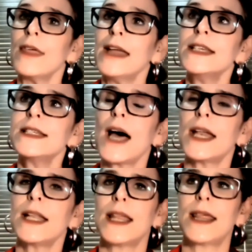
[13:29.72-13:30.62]
they
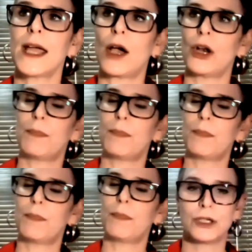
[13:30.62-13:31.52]
decided that they're going to
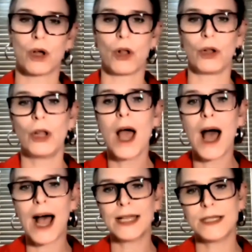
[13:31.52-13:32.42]
pull in this whole
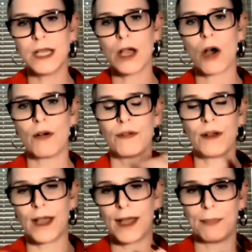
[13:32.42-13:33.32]
idea of
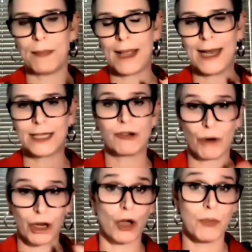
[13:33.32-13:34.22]
um,
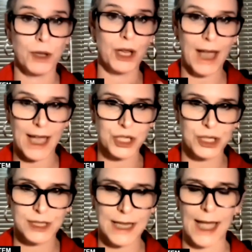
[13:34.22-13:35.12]
Electronic
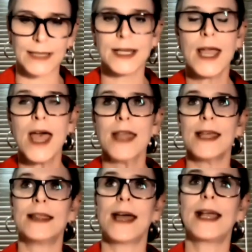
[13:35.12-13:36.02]
Communications Act
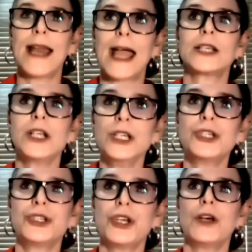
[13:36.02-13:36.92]
that they can actually
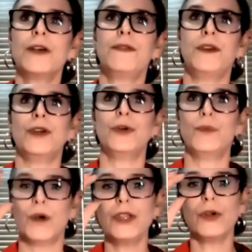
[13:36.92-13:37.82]
serve
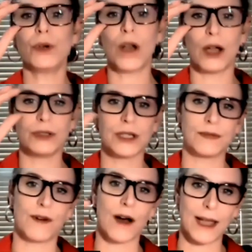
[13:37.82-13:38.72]
you with your
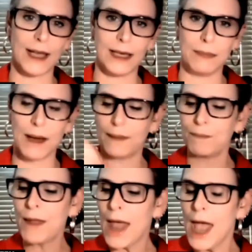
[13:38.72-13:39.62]
notice via
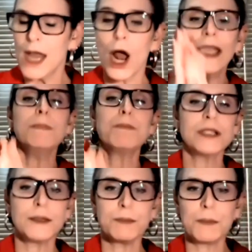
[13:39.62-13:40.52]
email. Now, in
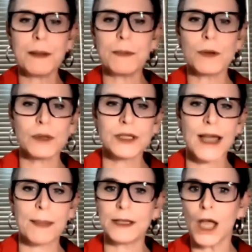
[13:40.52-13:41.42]
principle, people will
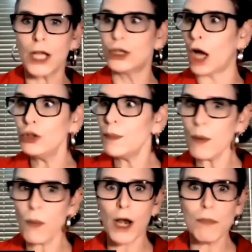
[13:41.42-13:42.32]
say, but don't
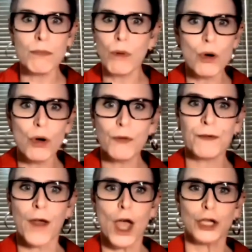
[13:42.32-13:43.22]
we want to
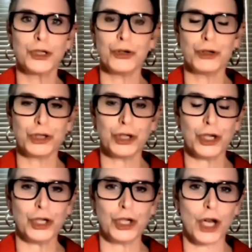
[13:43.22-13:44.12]
move to,
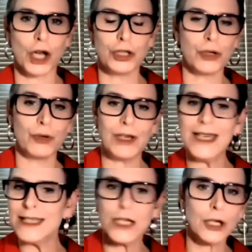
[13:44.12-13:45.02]
to, you know to
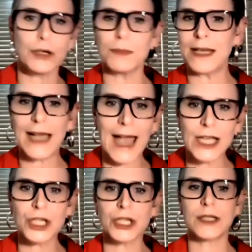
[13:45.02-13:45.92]
easier
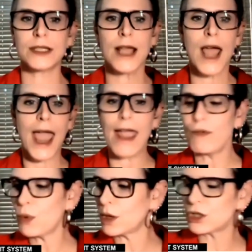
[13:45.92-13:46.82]
communications?
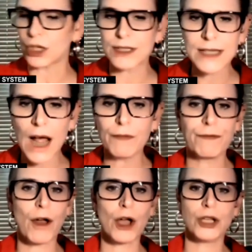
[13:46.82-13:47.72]
Everyone has got
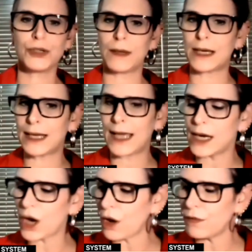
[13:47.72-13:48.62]
cell phones, we can
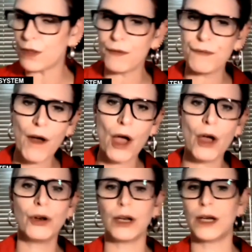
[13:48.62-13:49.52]
get it over the
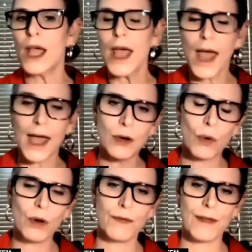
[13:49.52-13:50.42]
phone and,
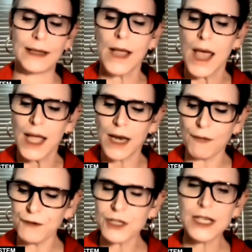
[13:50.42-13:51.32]
and all of that.
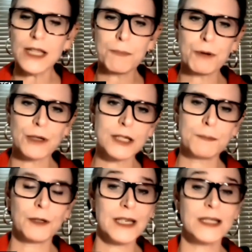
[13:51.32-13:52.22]
Now, firstly, the
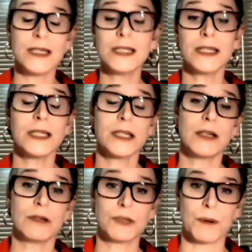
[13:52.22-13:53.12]
principle is this is a
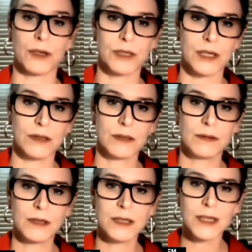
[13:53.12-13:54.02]
serious
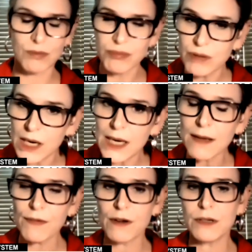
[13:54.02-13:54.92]
process. This is
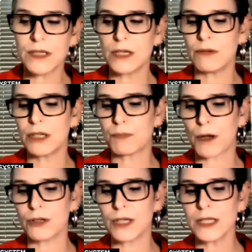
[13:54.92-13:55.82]
really a very serious
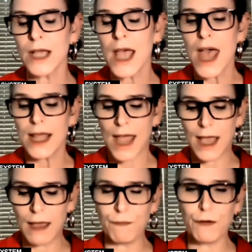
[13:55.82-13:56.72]
process.
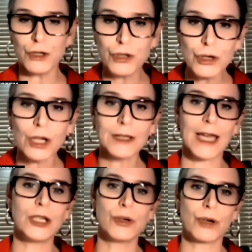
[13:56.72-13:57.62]
If you do
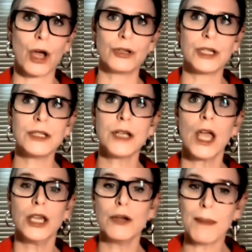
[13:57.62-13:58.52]
not get your
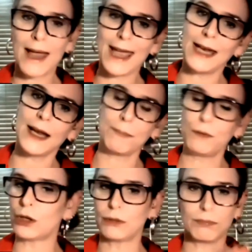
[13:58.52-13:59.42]
notice, you may end
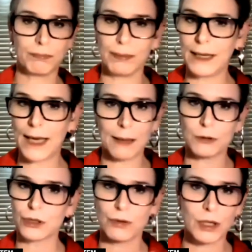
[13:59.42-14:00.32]
up not being
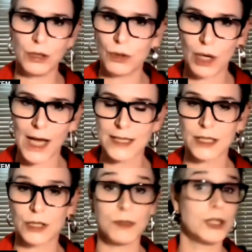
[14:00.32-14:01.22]
able to renew your
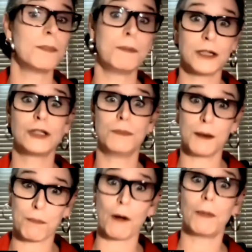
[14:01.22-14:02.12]
license, which appears to
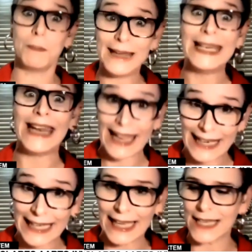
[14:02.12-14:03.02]
be a problem in
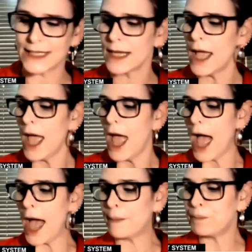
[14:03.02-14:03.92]
any case.
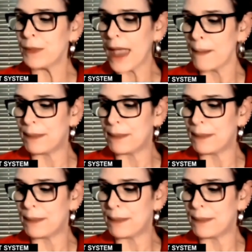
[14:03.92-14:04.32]
Um,